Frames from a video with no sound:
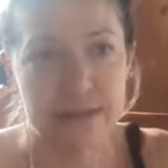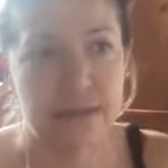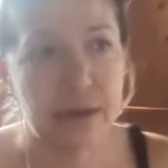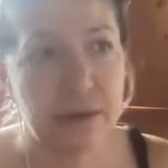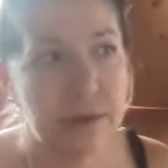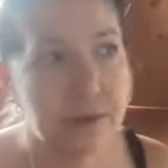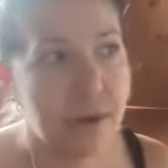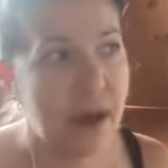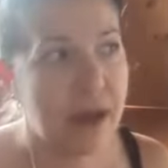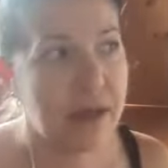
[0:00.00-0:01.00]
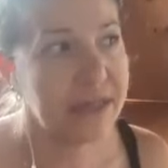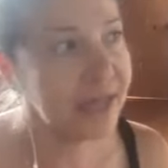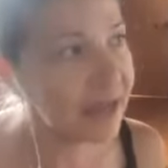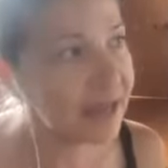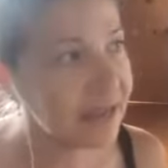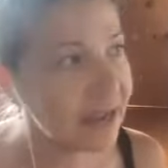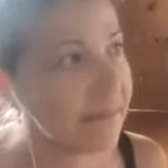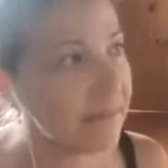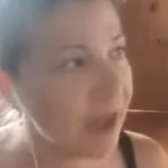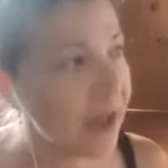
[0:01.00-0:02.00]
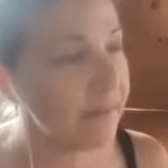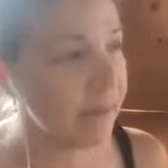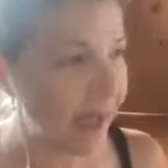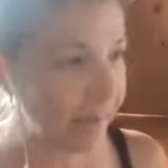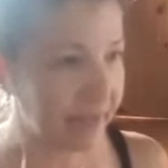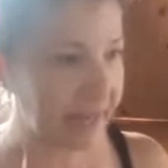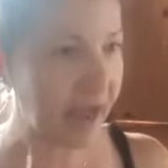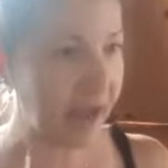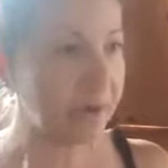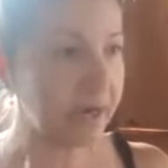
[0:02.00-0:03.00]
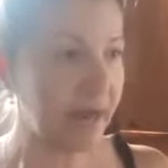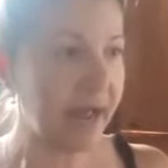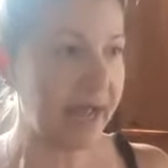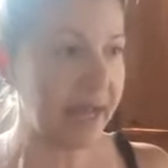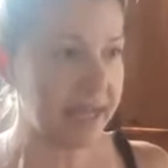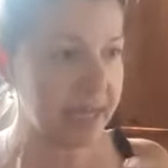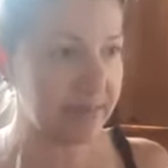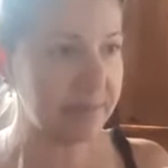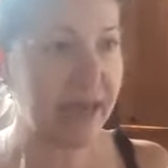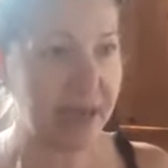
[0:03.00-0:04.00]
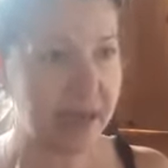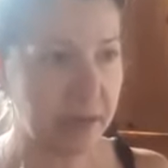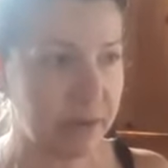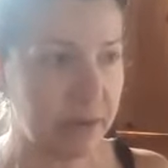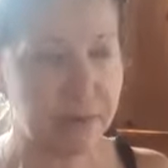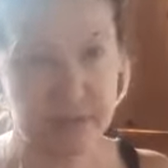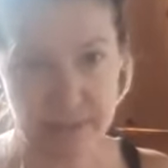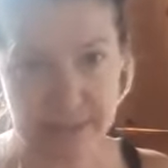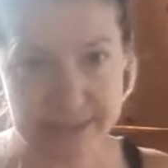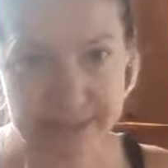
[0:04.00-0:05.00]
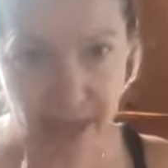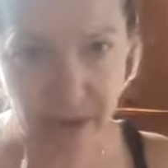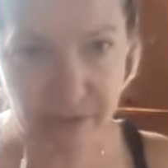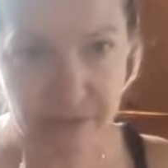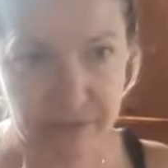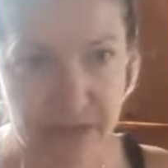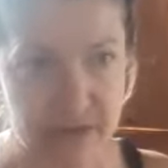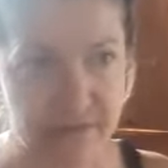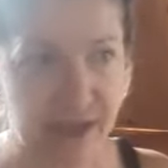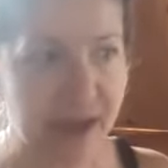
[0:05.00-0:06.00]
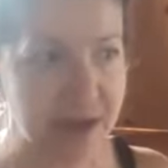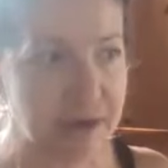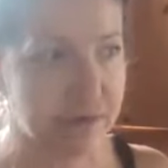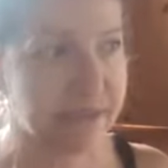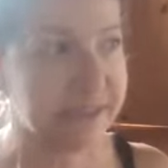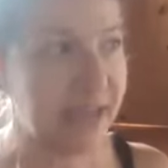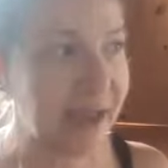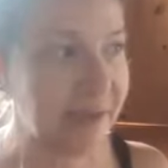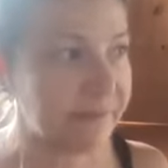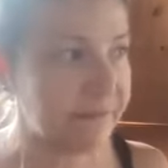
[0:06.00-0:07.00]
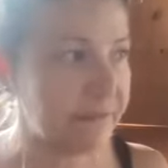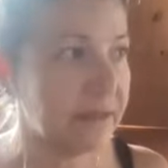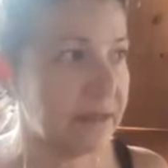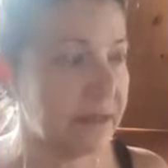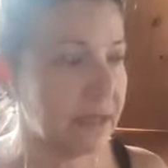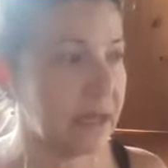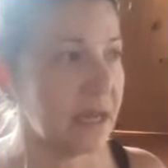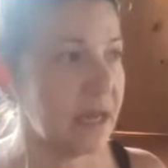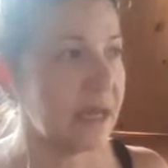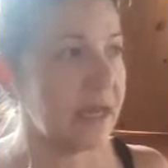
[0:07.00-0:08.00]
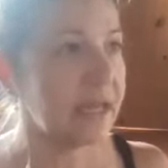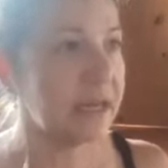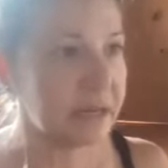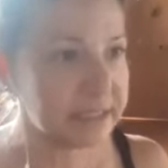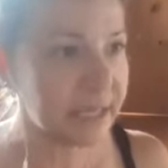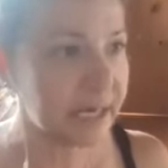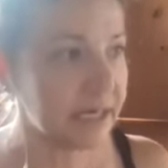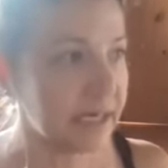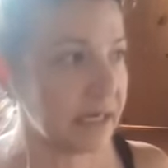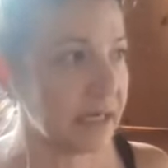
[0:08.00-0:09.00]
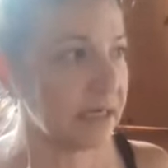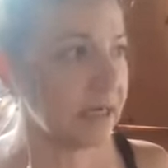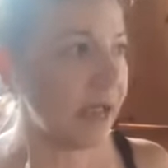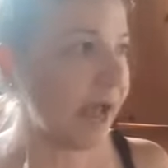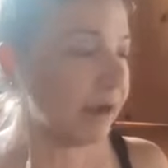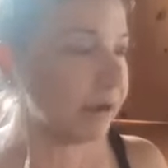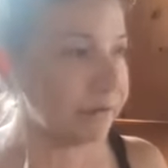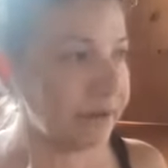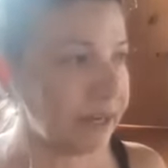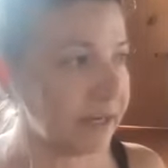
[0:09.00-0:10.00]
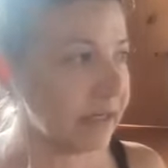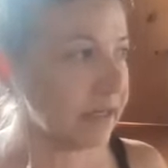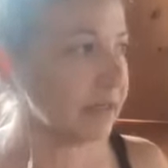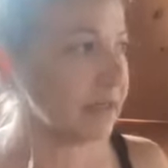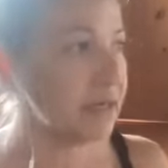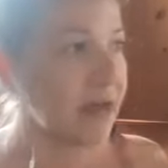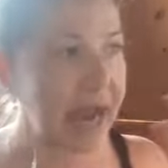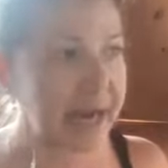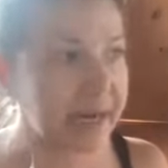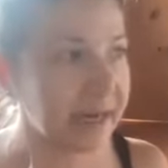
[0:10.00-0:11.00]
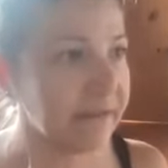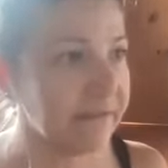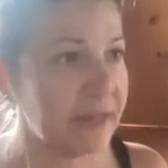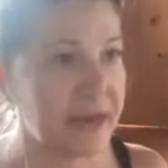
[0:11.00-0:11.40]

so, yeah, then I'm like, how can I keep that going within myself? And if I notice I'm feeling irritated, aggravated, negative,